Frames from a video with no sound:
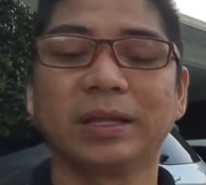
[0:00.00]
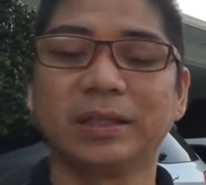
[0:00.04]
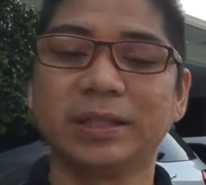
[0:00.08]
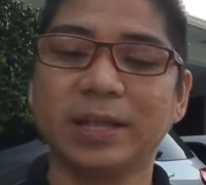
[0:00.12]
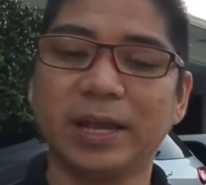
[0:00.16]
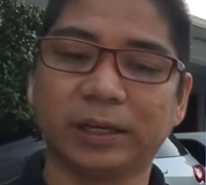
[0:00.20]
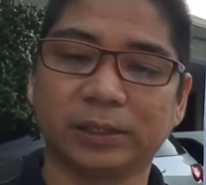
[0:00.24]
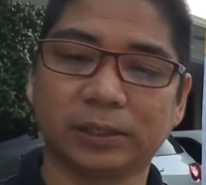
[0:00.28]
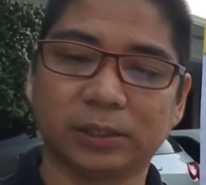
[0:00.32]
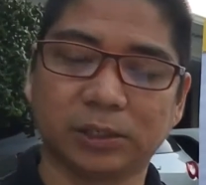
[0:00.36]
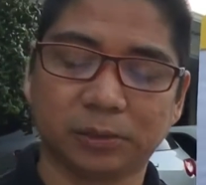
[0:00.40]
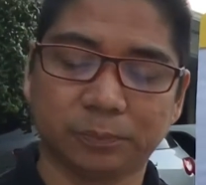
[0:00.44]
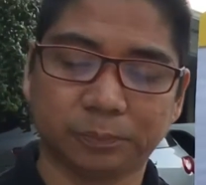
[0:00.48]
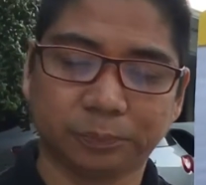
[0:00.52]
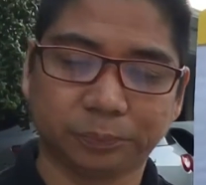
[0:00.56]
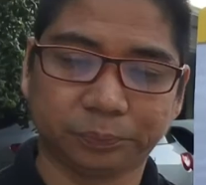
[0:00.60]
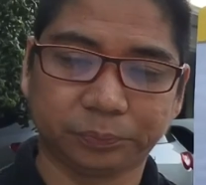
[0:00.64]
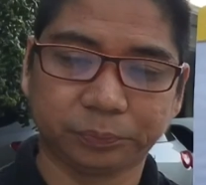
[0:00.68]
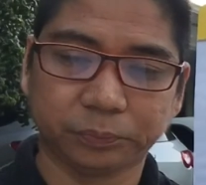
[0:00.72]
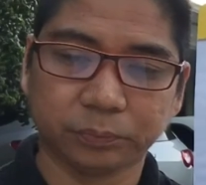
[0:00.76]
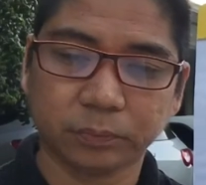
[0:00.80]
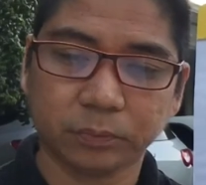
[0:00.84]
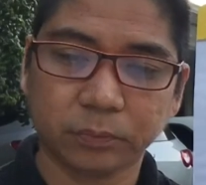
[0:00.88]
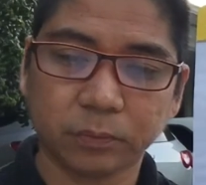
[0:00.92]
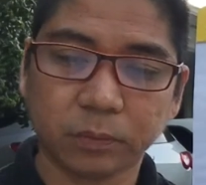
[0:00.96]
Next,
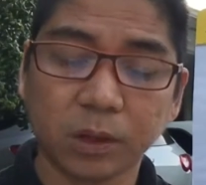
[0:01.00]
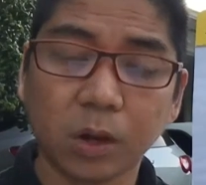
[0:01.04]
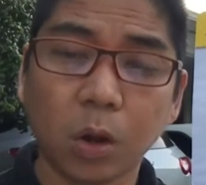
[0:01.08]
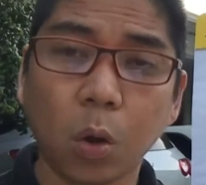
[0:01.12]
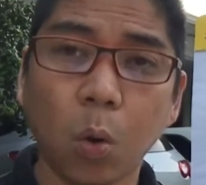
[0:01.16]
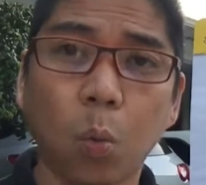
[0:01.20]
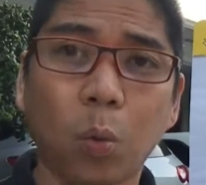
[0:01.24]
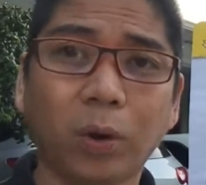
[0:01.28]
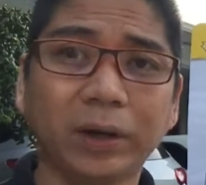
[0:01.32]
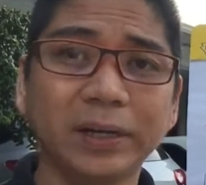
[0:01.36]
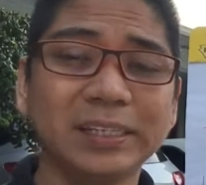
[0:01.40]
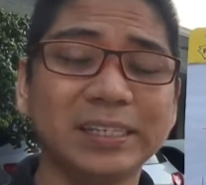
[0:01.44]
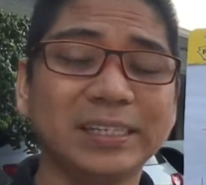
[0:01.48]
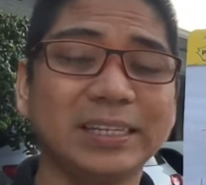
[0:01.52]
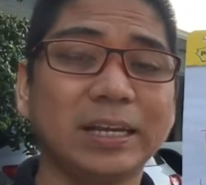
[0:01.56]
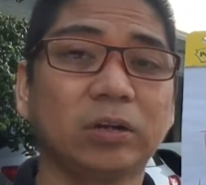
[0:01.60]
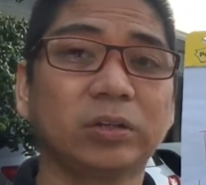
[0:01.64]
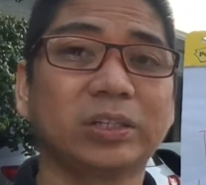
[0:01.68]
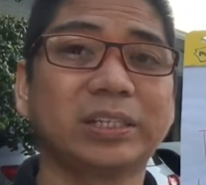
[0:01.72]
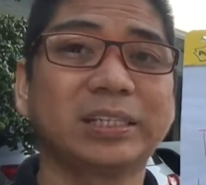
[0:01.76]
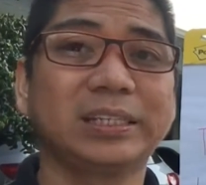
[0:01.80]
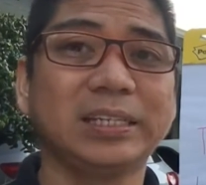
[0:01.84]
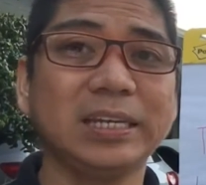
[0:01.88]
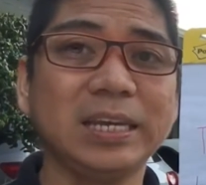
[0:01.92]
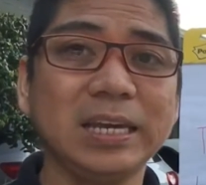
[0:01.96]
what is now
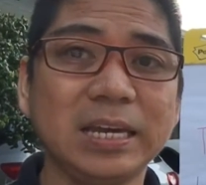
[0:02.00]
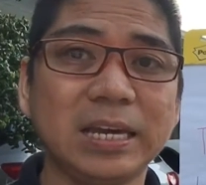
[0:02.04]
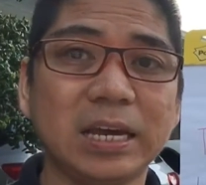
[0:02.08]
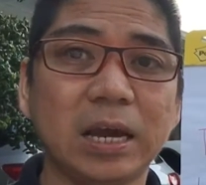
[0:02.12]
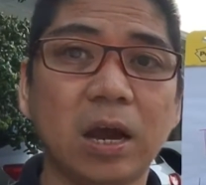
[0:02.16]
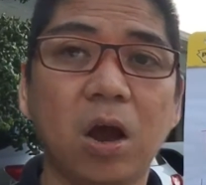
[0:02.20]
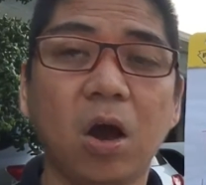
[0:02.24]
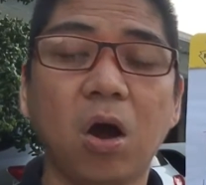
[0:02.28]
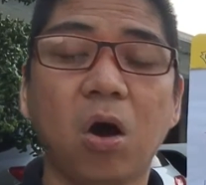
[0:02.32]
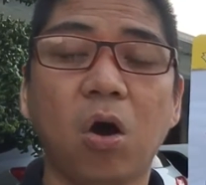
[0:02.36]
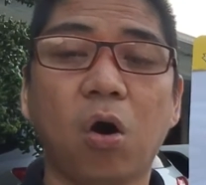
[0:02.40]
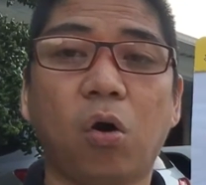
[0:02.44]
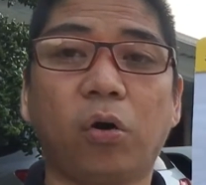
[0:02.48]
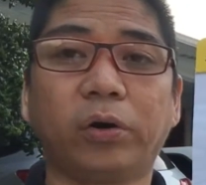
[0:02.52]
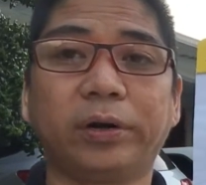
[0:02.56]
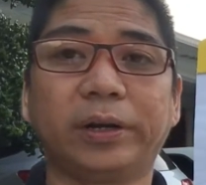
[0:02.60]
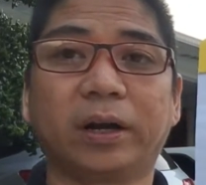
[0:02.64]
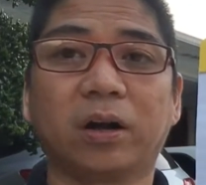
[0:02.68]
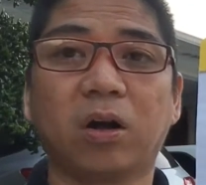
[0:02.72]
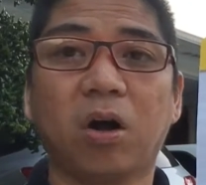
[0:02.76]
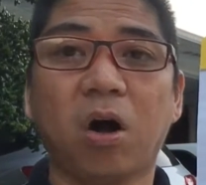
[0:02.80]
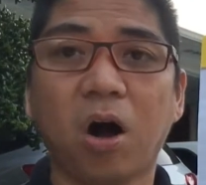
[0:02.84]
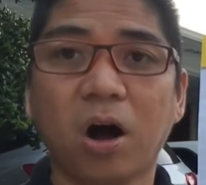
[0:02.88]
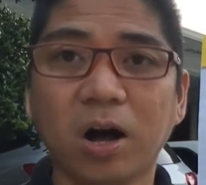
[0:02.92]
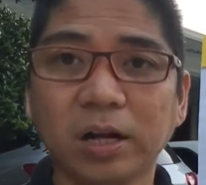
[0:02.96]
C, or the
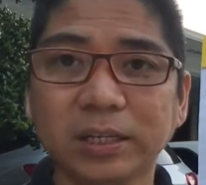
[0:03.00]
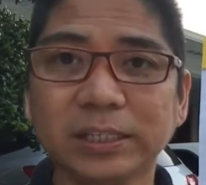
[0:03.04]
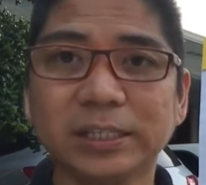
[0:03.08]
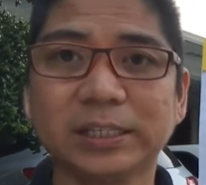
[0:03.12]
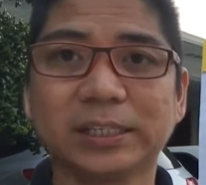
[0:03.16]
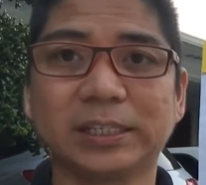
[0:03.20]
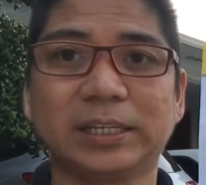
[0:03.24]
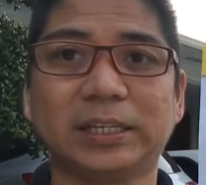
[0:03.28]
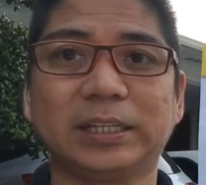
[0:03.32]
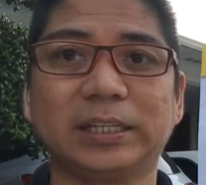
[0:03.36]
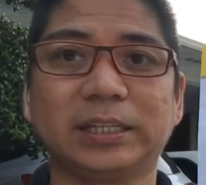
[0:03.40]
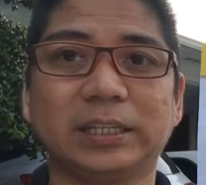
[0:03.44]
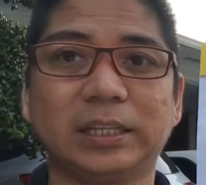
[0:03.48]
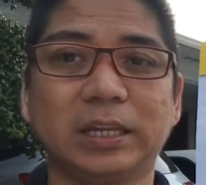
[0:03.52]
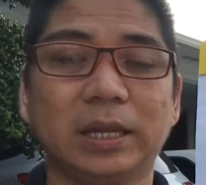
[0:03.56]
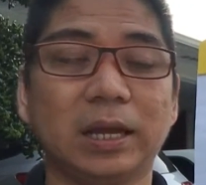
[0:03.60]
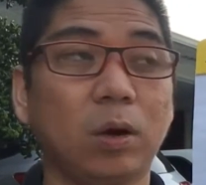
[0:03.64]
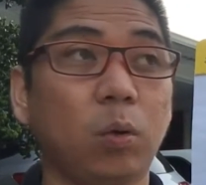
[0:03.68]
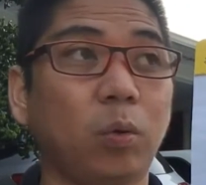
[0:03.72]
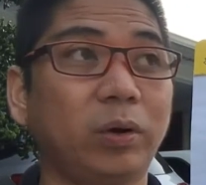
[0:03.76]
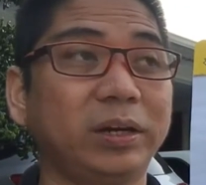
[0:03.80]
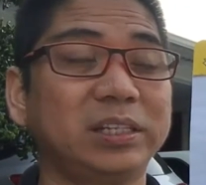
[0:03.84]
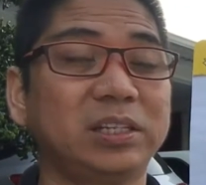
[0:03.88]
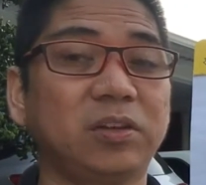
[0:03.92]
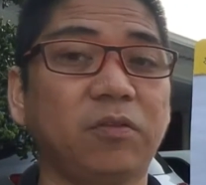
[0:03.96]
constant?
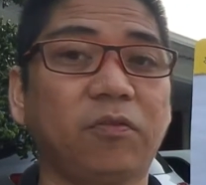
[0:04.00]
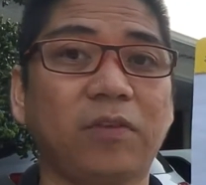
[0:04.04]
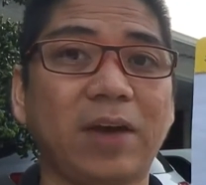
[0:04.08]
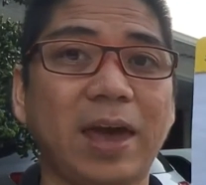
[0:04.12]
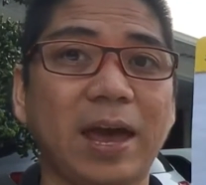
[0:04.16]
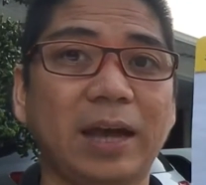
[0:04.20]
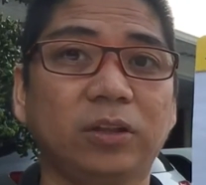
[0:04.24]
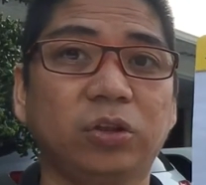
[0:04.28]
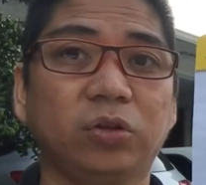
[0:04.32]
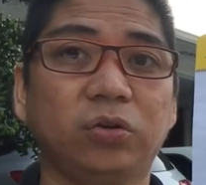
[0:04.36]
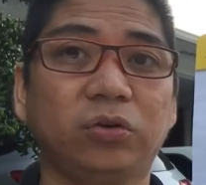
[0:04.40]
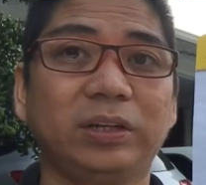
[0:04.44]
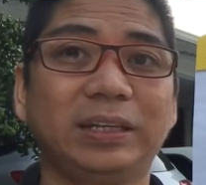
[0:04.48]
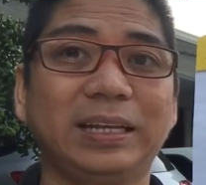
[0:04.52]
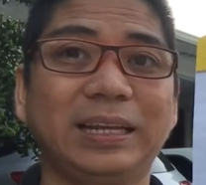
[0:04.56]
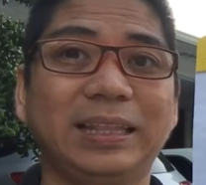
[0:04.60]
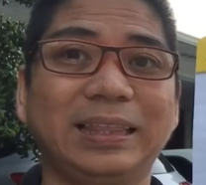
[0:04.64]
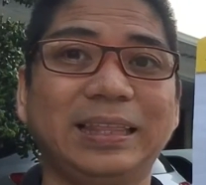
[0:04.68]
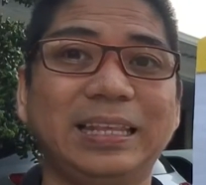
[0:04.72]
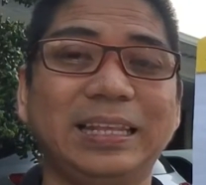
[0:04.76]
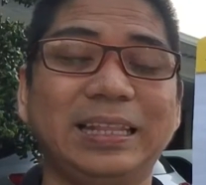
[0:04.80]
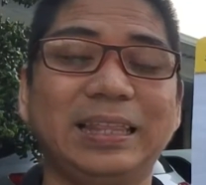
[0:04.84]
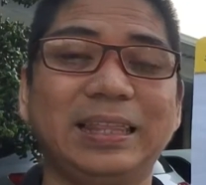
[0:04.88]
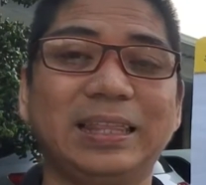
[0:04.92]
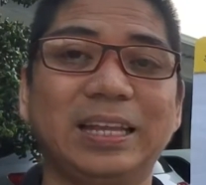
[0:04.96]
What is the factor that
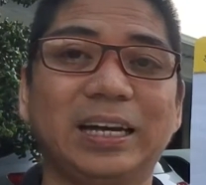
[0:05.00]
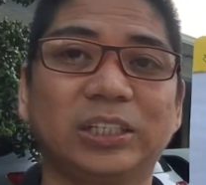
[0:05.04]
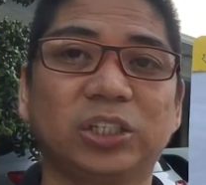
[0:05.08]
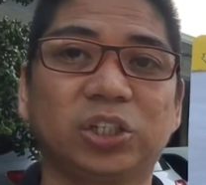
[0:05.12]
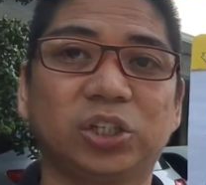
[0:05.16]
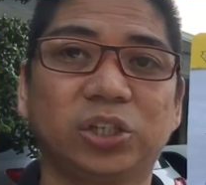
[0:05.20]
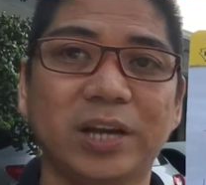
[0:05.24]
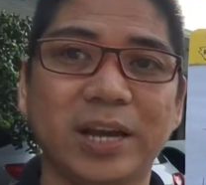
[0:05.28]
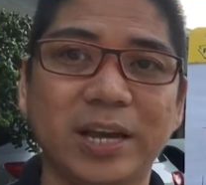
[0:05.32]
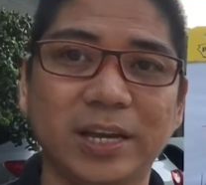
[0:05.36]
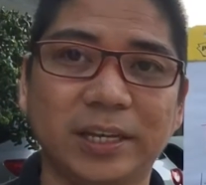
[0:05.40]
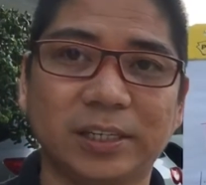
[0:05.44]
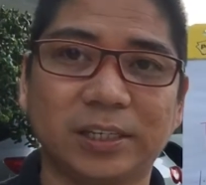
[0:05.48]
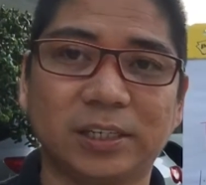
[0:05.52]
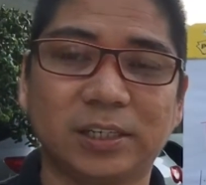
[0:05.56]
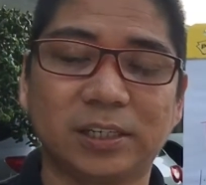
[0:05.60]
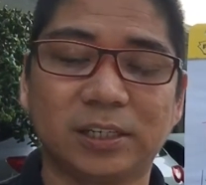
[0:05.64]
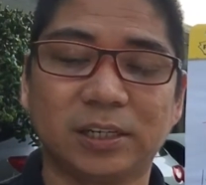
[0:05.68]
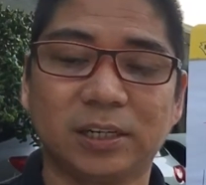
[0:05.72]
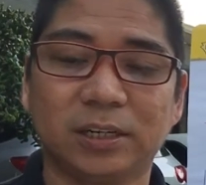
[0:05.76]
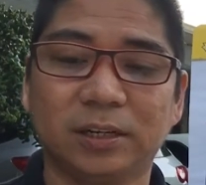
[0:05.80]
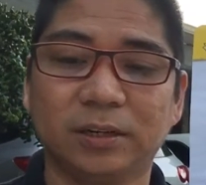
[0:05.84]
did not change?